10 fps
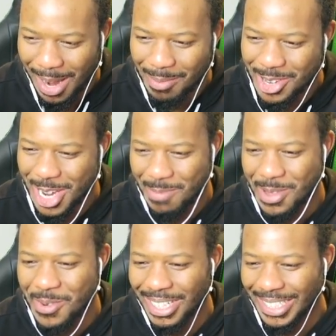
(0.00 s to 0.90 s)
plump
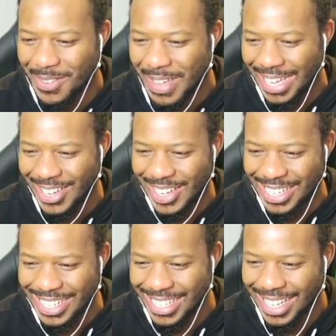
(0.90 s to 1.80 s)
chubby ones. Oh my
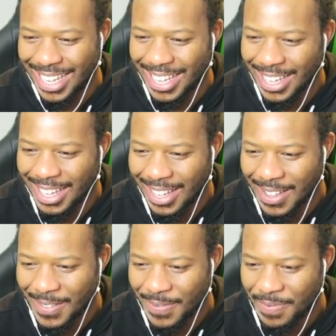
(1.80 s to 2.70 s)
goodness.
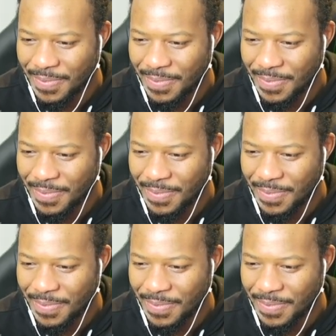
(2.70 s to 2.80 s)
oh